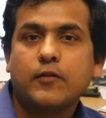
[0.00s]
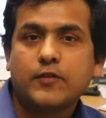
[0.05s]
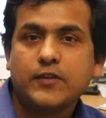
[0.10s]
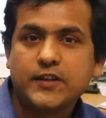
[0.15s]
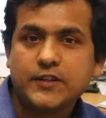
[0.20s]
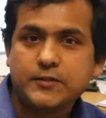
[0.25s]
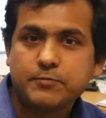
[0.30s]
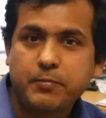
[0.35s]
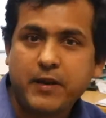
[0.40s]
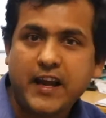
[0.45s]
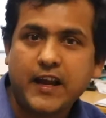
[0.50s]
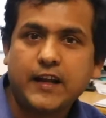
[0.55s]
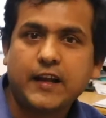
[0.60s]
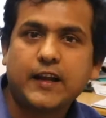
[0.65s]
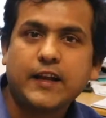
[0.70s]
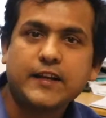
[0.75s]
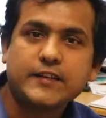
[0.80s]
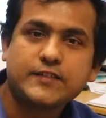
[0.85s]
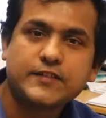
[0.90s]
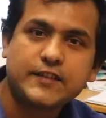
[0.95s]
these pain
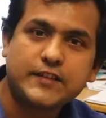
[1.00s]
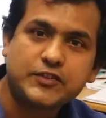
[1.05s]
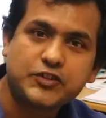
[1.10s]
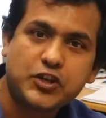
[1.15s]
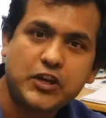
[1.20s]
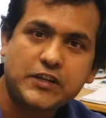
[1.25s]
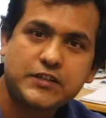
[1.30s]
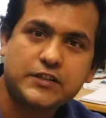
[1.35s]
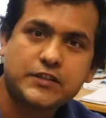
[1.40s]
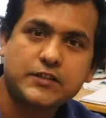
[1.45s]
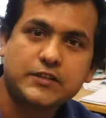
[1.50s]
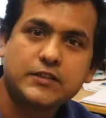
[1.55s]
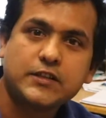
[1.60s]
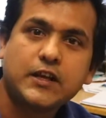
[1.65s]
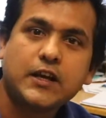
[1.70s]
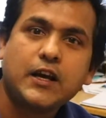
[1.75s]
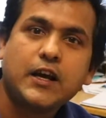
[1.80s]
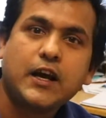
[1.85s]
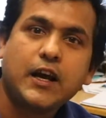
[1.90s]
and itch sensation